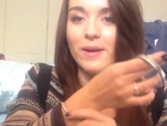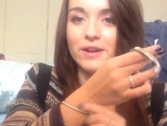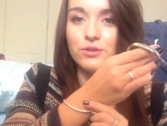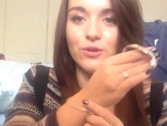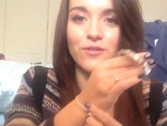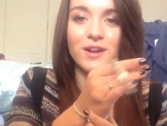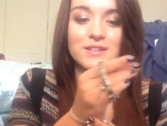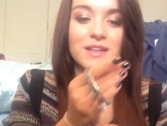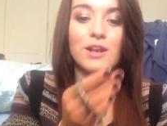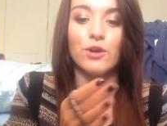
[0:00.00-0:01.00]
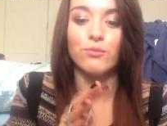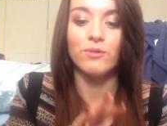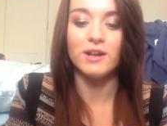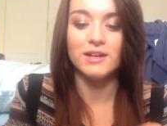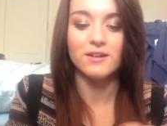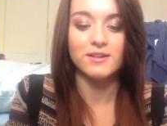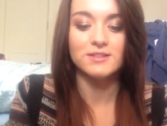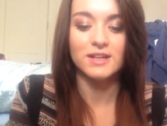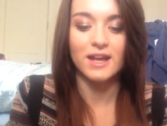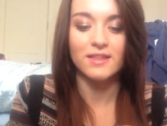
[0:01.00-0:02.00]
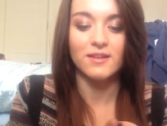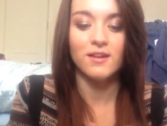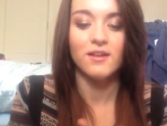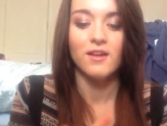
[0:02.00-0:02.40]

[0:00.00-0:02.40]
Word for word: Pandora so they look really nice together